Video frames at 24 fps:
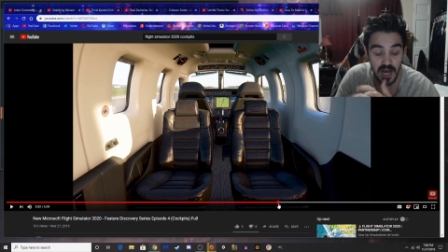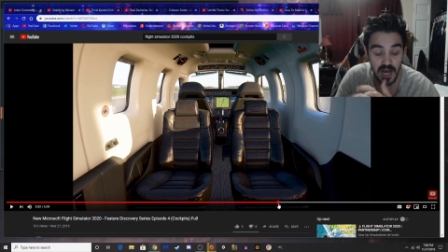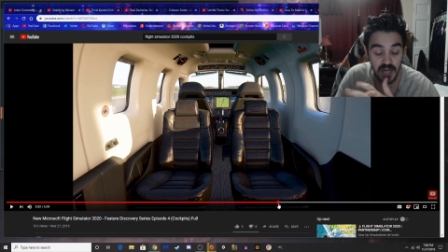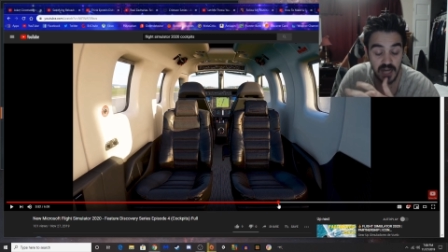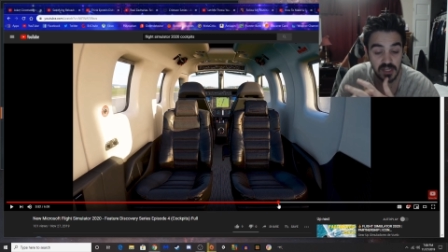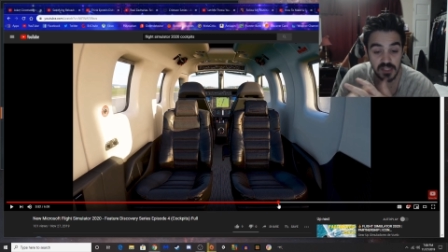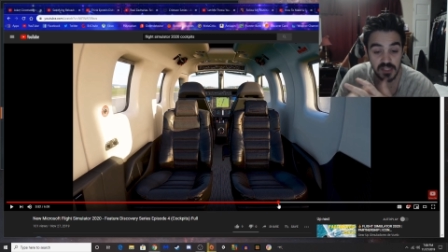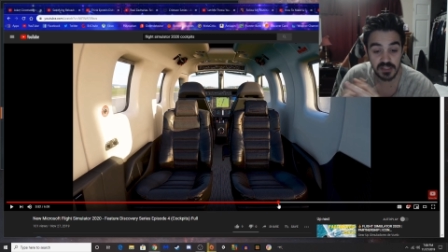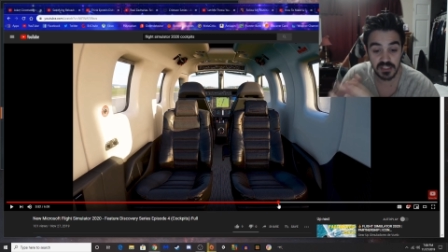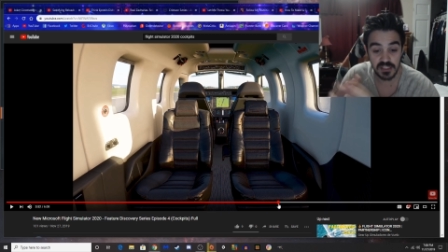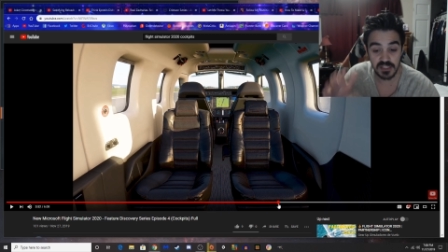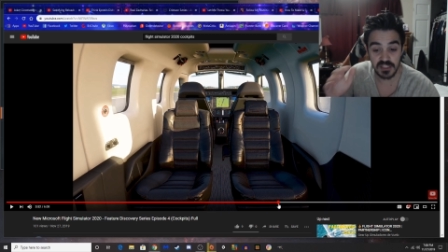
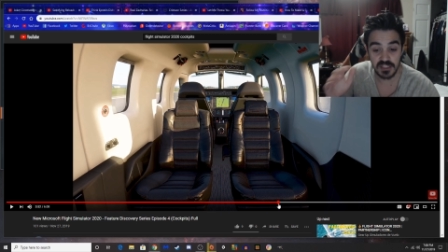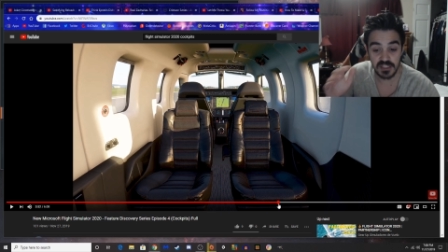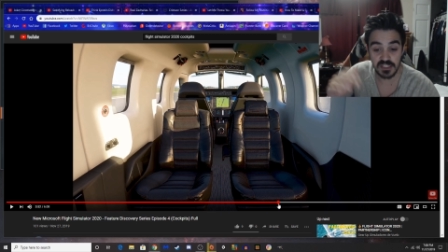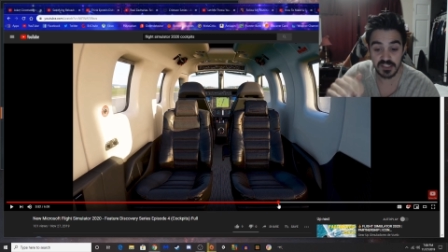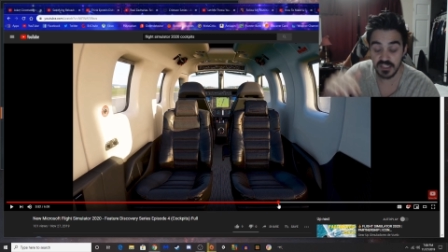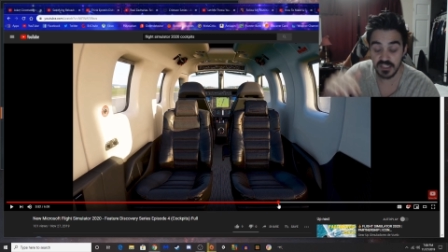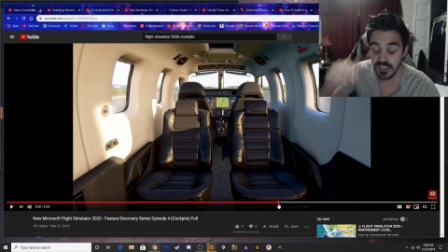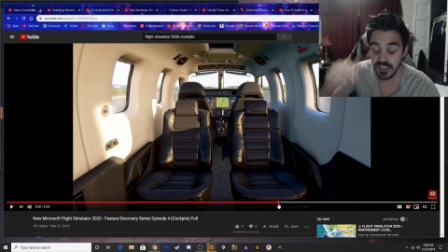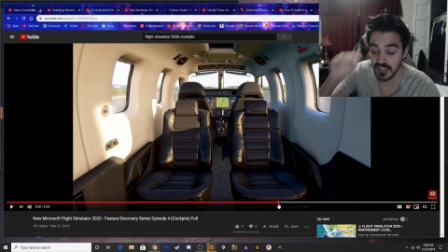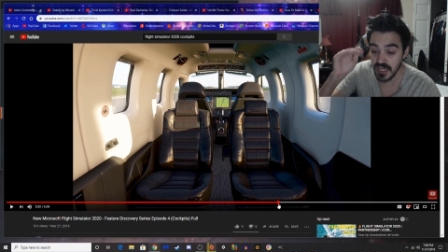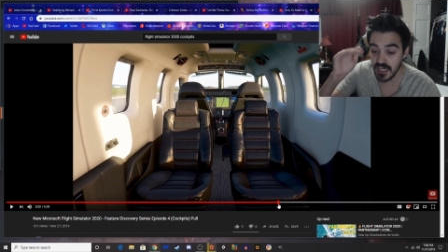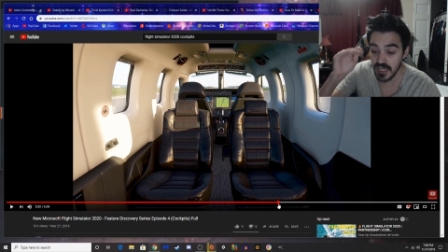
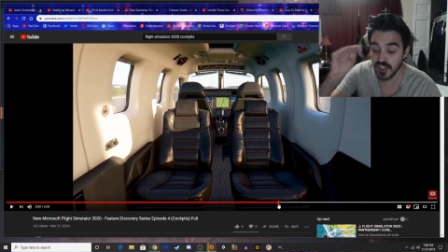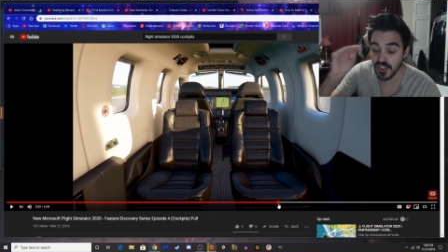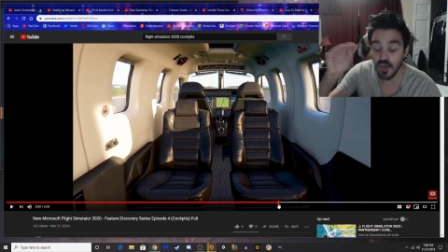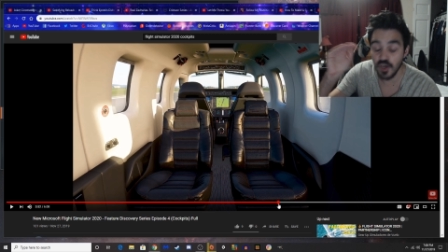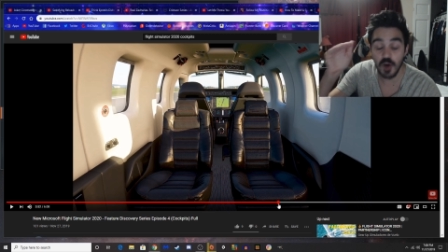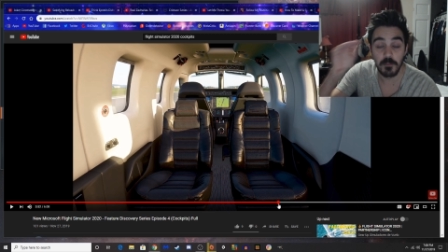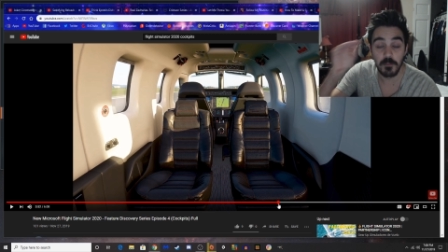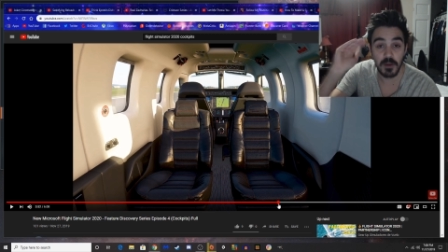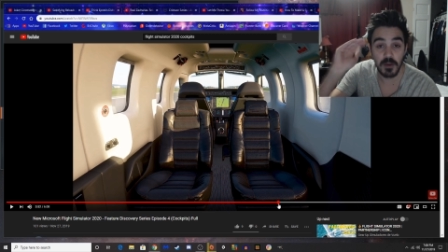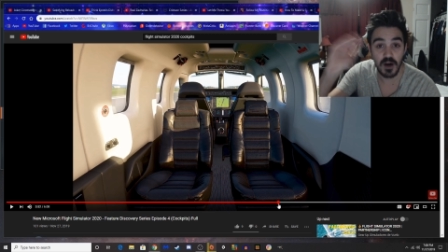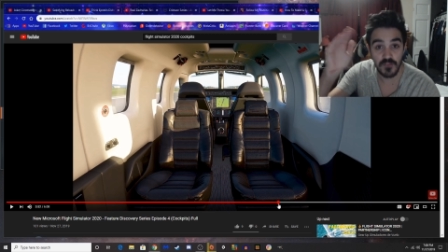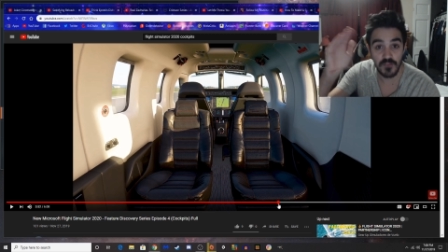These guys go
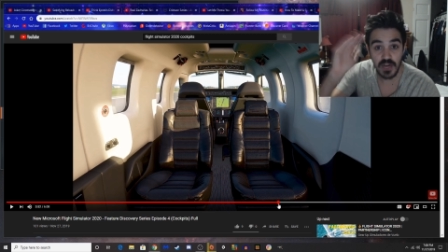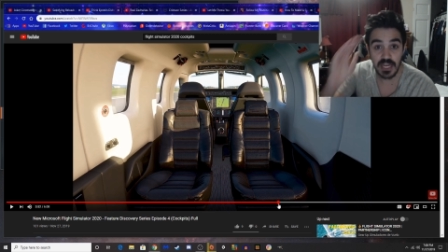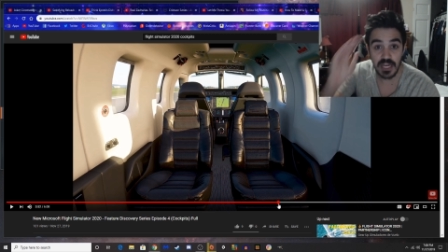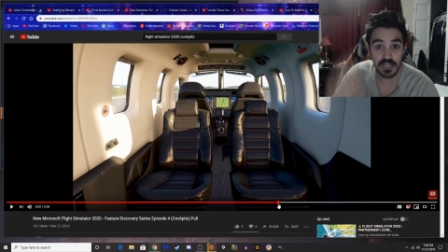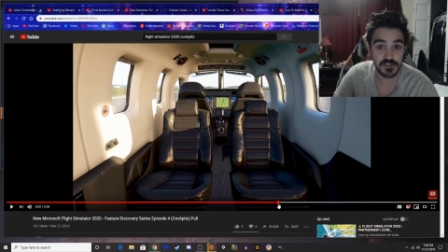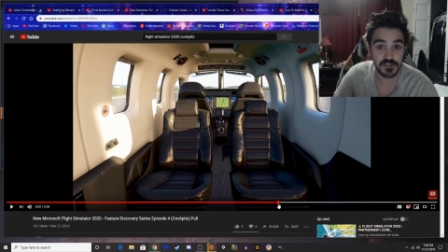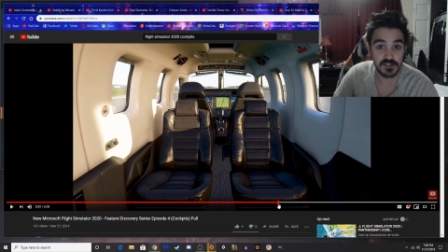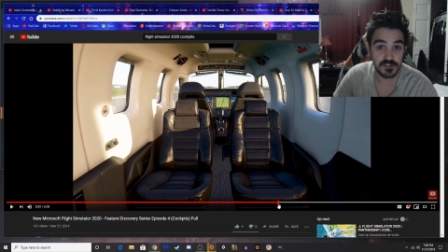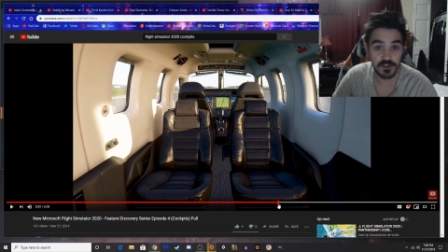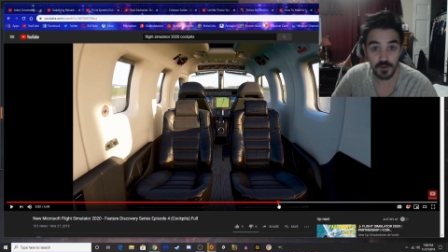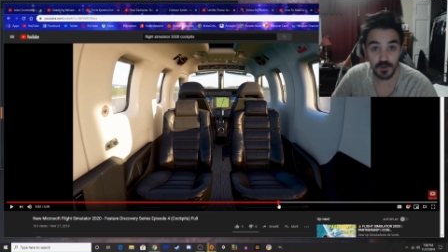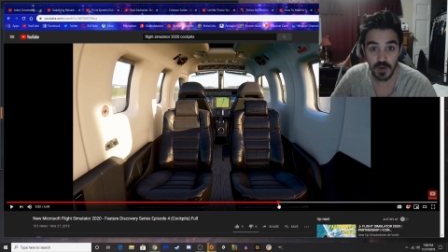above
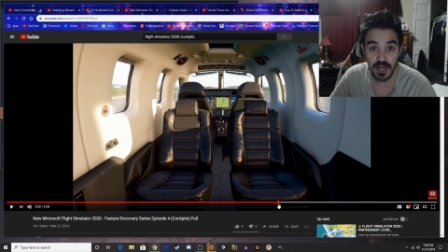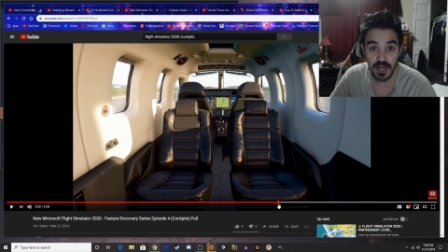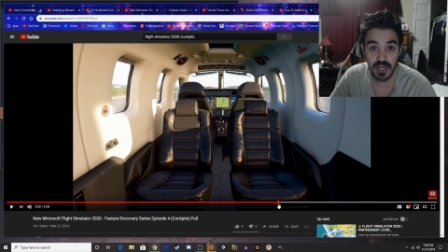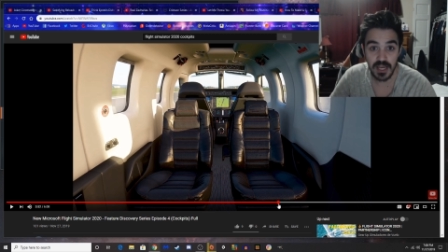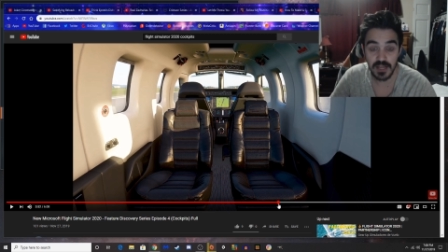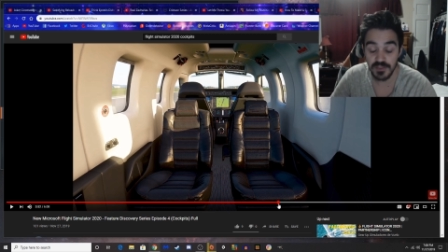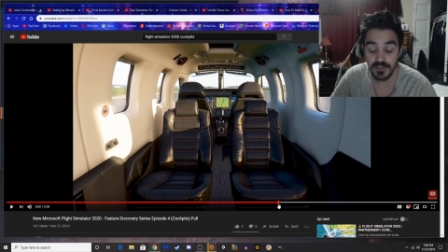A2A,